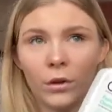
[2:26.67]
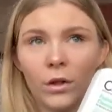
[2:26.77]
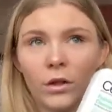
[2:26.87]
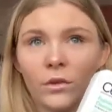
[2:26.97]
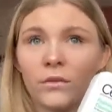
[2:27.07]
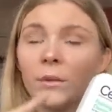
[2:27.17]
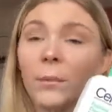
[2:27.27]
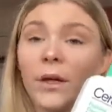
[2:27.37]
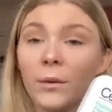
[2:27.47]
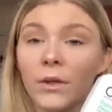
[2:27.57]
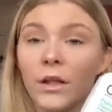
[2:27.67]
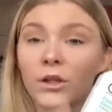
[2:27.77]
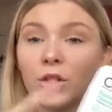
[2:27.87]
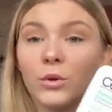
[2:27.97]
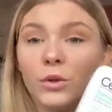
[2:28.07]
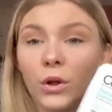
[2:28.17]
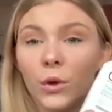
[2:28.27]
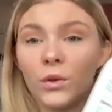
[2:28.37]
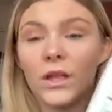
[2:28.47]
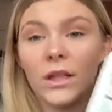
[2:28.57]
So if you've seen my makeup collection, you would know
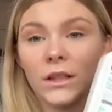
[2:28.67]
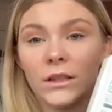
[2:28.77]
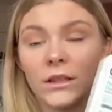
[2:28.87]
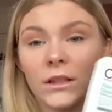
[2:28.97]
this